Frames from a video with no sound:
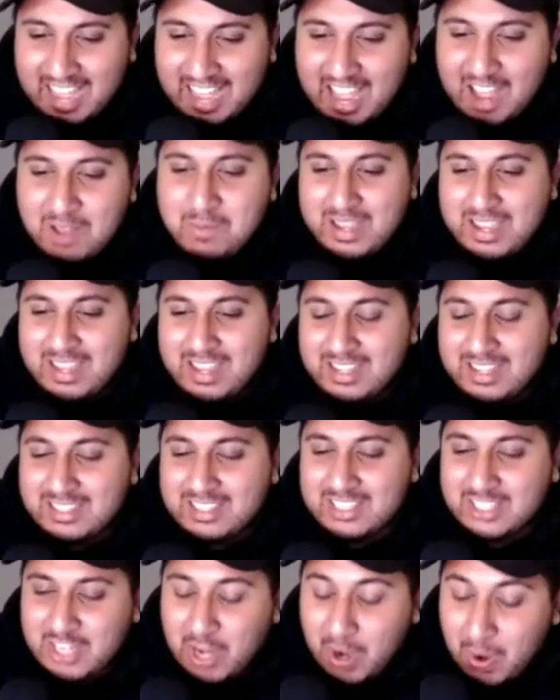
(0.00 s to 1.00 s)
that
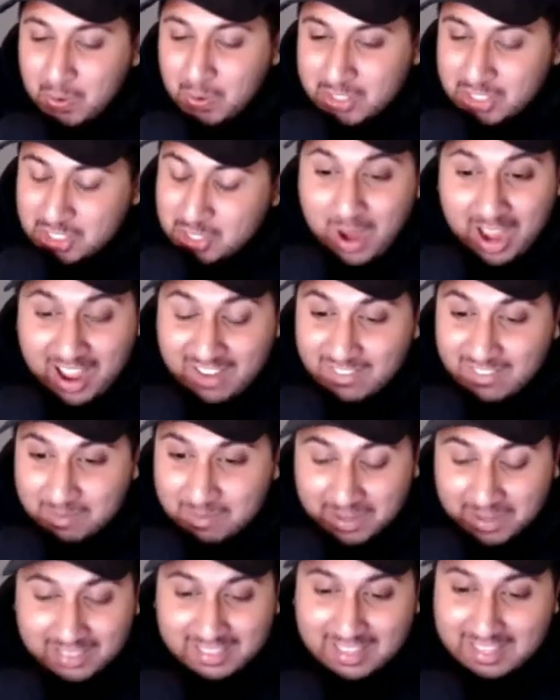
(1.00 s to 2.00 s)
means, Coach, you
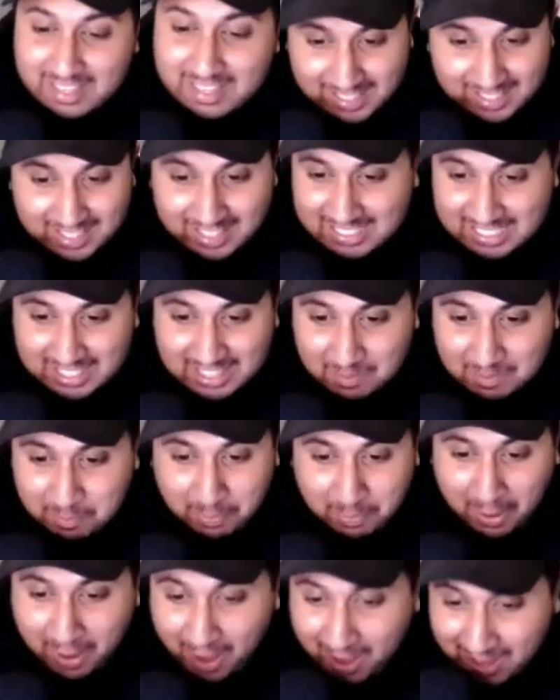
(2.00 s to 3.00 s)
haven't been listening to the
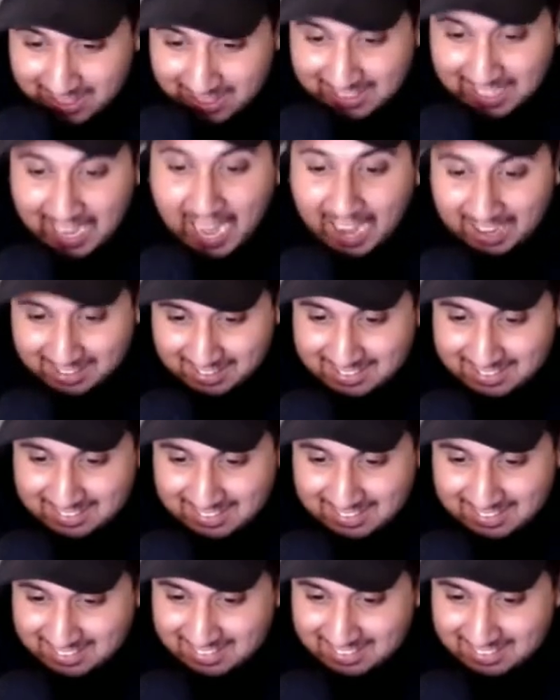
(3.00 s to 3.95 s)
podcast.